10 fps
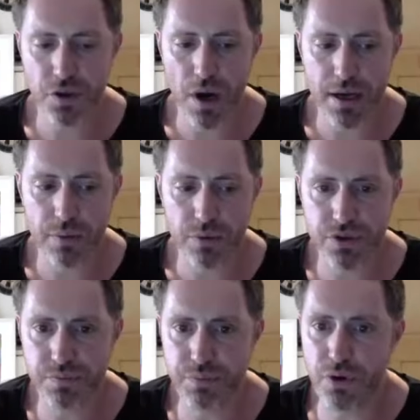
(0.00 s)
I
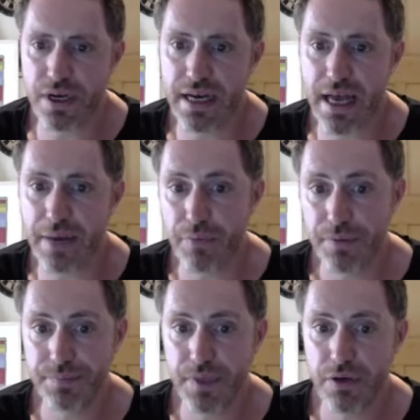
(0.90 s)
was born in Edinburgh.
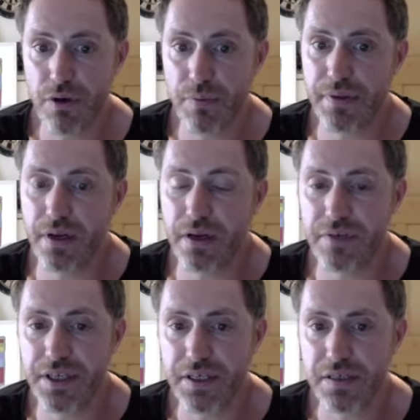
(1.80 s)
I grew up in the
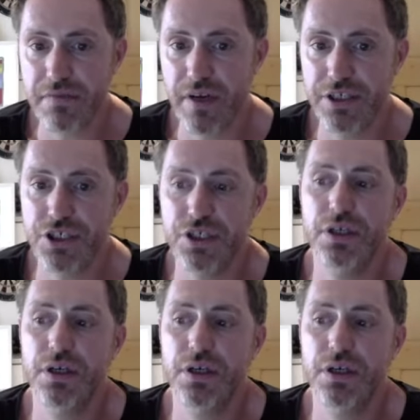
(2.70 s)
lovely Duddingston village.